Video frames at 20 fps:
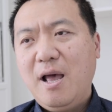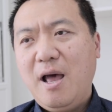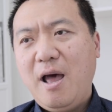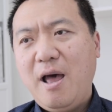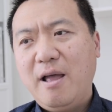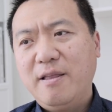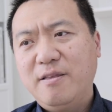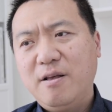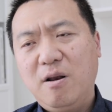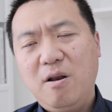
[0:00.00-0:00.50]

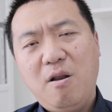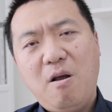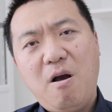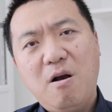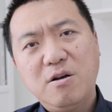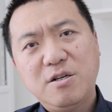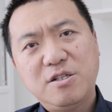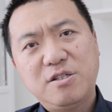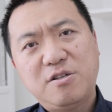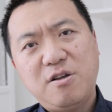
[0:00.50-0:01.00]
And the
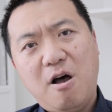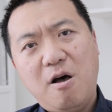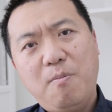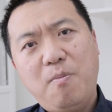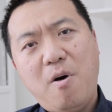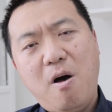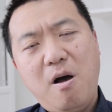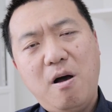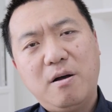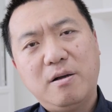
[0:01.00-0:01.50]
large
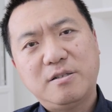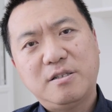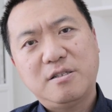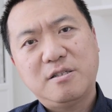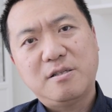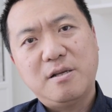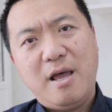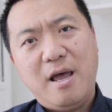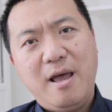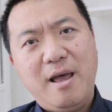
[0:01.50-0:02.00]

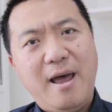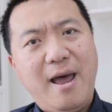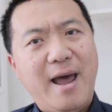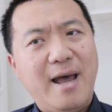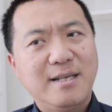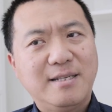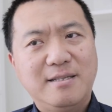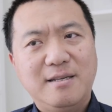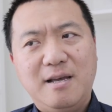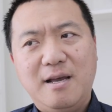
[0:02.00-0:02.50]
softbox
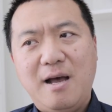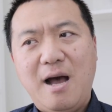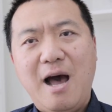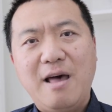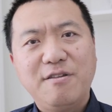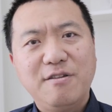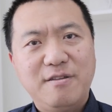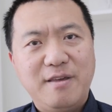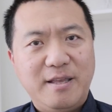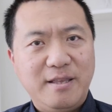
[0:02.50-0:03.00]
has
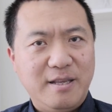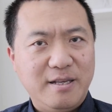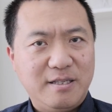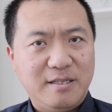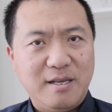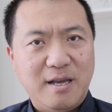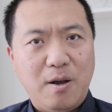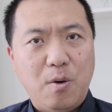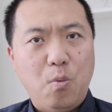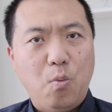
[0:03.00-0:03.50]
other than this
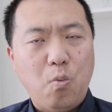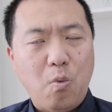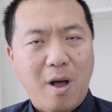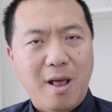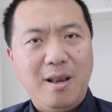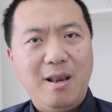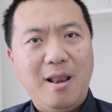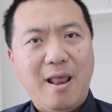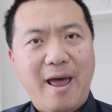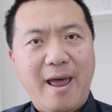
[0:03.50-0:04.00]

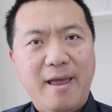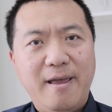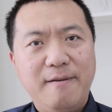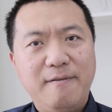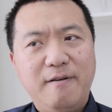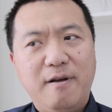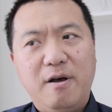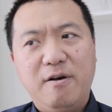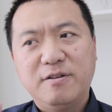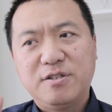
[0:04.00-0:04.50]
one
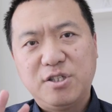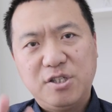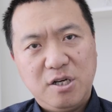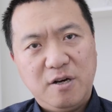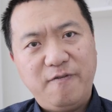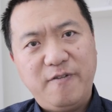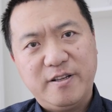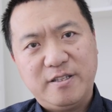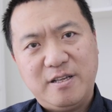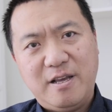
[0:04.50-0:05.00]
light
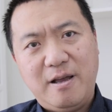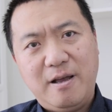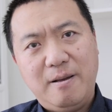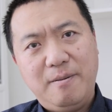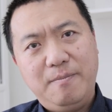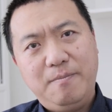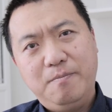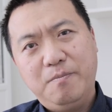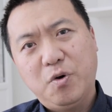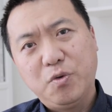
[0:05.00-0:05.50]
serve as
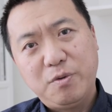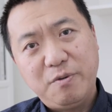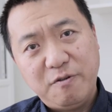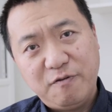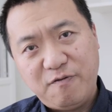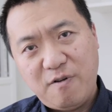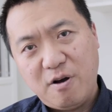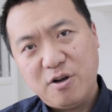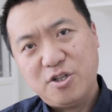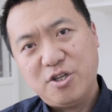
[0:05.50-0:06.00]
a multiple
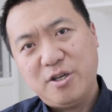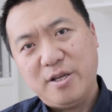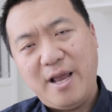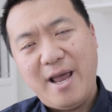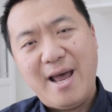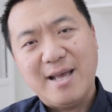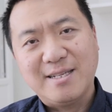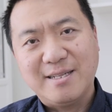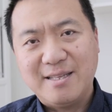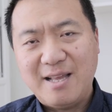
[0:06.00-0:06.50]
function, it
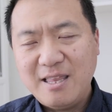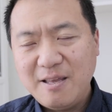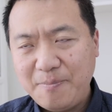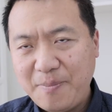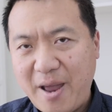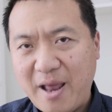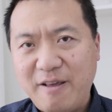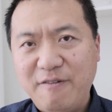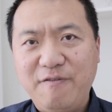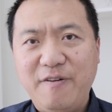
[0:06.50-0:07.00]
has another
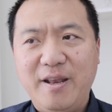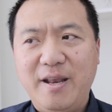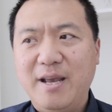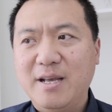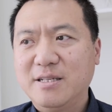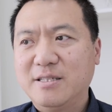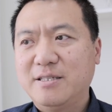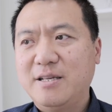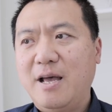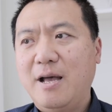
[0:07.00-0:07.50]
benefit
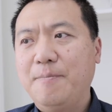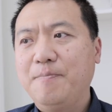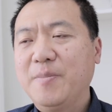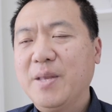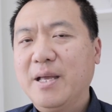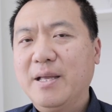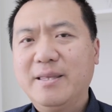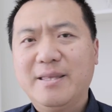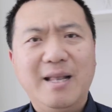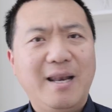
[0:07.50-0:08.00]
is that
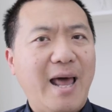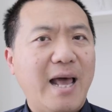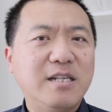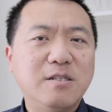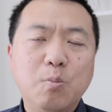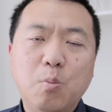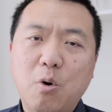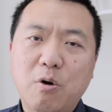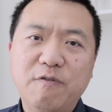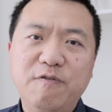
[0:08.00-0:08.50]
the light
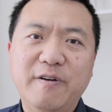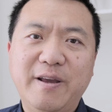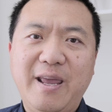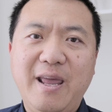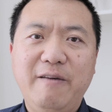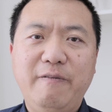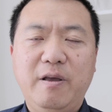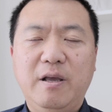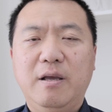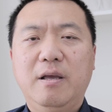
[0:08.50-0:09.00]
is more
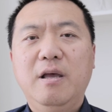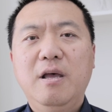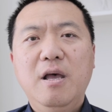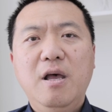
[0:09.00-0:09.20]
forgiving.